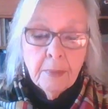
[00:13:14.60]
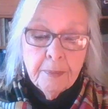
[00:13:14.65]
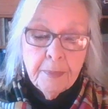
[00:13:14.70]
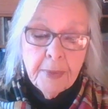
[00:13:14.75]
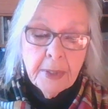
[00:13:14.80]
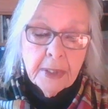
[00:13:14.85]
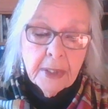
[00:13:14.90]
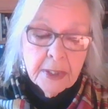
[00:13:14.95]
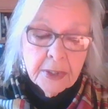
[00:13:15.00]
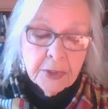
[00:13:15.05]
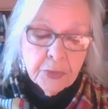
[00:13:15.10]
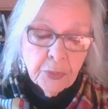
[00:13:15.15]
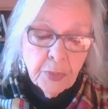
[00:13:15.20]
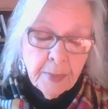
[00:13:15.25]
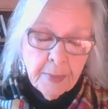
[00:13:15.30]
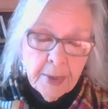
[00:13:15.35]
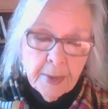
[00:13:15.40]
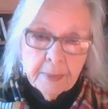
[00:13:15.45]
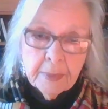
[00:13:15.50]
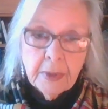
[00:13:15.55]
Because
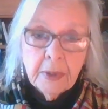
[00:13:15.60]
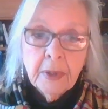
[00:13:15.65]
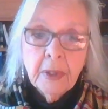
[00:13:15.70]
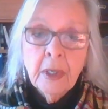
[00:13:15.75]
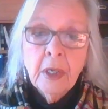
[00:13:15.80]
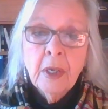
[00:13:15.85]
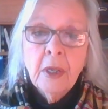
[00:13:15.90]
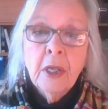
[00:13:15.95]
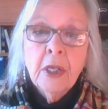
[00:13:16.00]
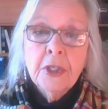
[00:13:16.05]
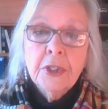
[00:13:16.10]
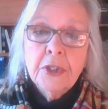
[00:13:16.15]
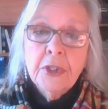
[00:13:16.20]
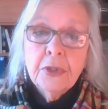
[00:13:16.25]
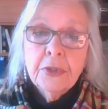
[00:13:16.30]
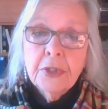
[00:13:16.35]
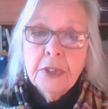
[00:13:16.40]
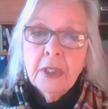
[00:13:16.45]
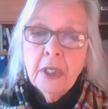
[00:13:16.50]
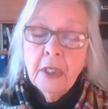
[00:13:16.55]
remember,
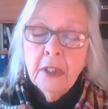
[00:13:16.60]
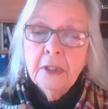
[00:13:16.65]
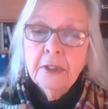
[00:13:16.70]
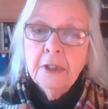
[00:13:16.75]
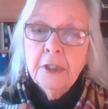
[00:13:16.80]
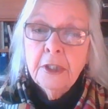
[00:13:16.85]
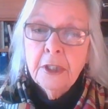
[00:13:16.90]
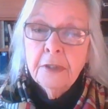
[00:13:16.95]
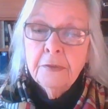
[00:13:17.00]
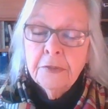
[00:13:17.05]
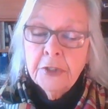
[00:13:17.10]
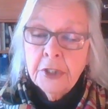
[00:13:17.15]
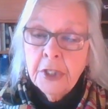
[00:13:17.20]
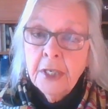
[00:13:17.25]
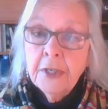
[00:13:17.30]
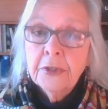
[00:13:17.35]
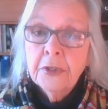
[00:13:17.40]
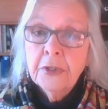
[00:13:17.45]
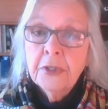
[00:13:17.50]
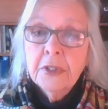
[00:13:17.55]
sociology of
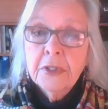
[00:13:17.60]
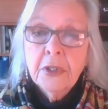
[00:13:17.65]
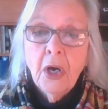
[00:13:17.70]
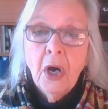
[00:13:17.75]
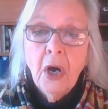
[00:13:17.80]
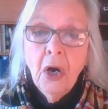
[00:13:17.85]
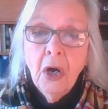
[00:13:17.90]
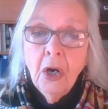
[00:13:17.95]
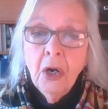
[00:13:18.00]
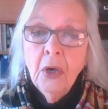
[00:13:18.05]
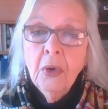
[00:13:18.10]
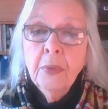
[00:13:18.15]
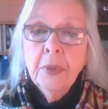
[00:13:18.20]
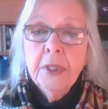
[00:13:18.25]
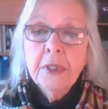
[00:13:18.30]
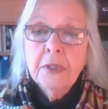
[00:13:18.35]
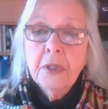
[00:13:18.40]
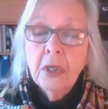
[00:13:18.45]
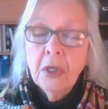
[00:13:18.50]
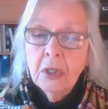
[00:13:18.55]
gender is
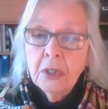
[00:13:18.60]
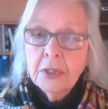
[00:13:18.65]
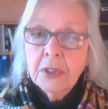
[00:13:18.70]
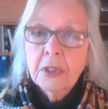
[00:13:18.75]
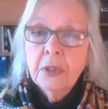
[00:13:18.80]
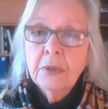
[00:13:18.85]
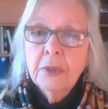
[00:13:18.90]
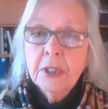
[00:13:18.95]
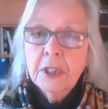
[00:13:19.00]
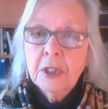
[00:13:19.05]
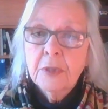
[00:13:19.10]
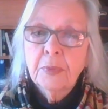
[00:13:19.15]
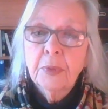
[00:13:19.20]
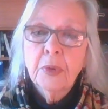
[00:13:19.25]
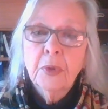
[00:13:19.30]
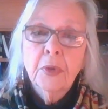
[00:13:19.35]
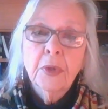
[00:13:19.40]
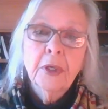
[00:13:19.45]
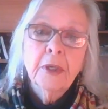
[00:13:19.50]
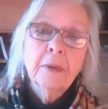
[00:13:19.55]
always also
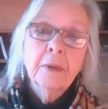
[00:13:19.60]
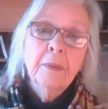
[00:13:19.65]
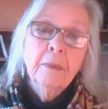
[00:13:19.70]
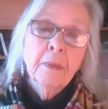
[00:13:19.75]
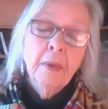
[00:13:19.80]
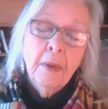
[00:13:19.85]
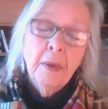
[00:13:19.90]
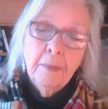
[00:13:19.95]
exploring